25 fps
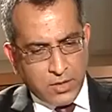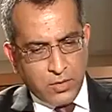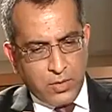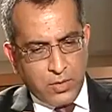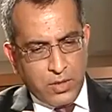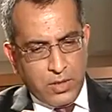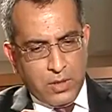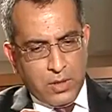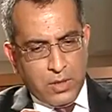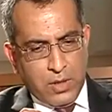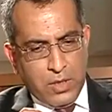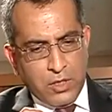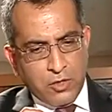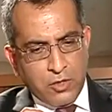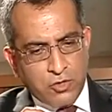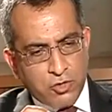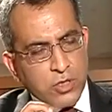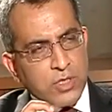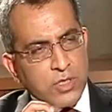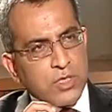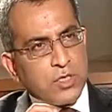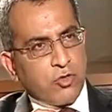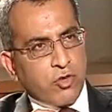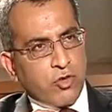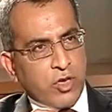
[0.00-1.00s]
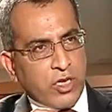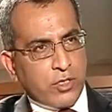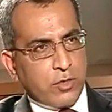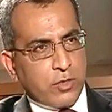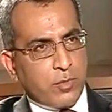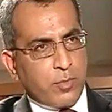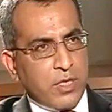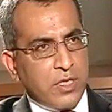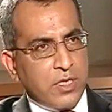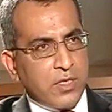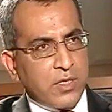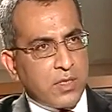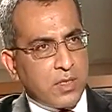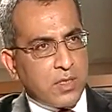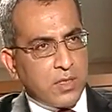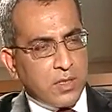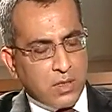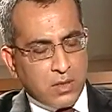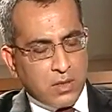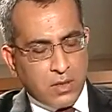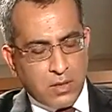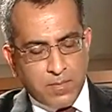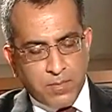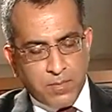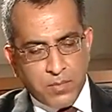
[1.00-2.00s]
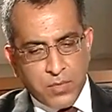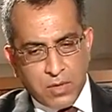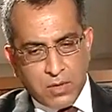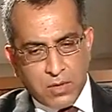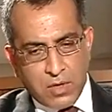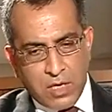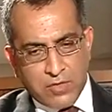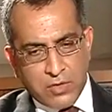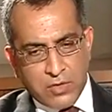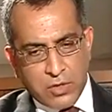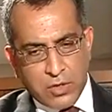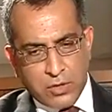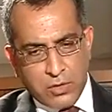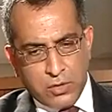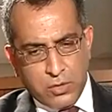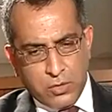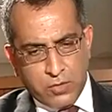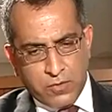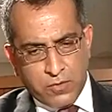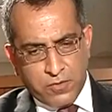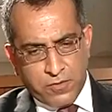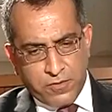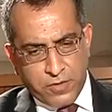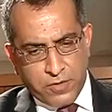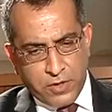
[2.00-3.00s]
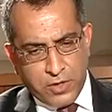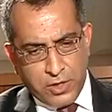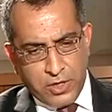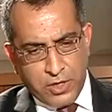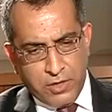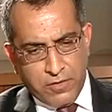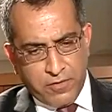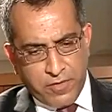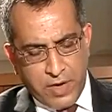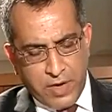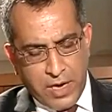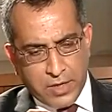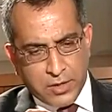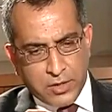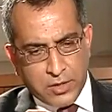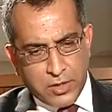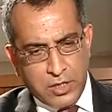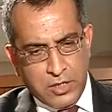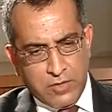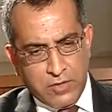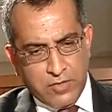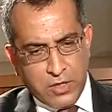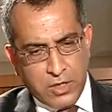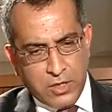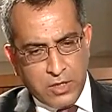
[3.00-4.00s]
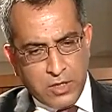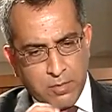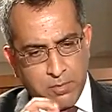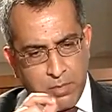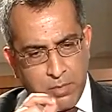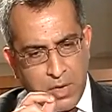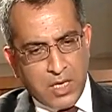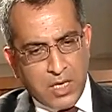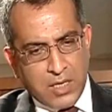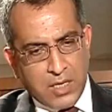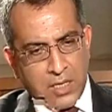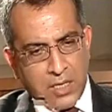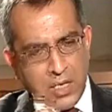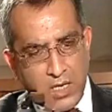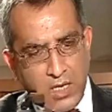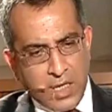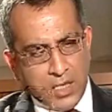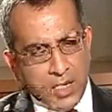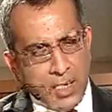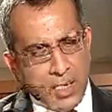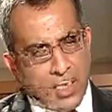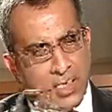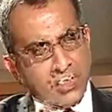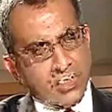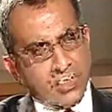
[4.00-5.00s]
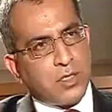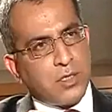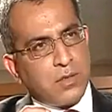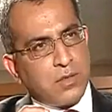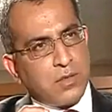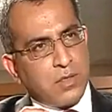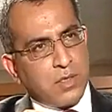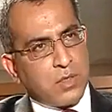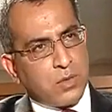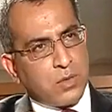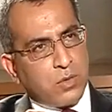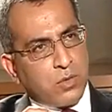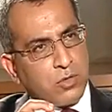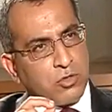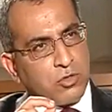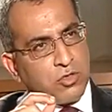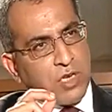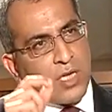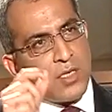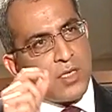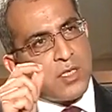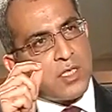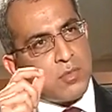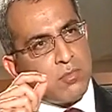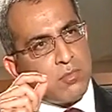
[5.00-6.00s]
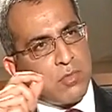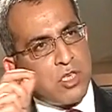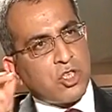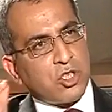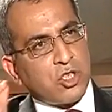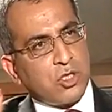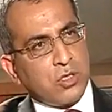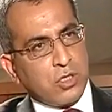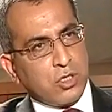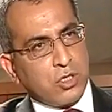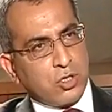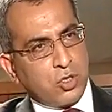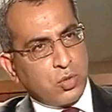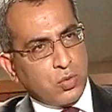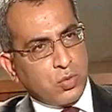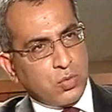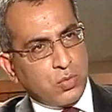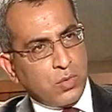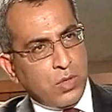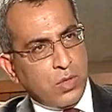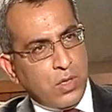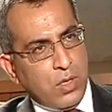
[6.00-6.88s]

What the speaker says: to the interest rate piece, Governor, you've in fact highlighted this whole transmission issue.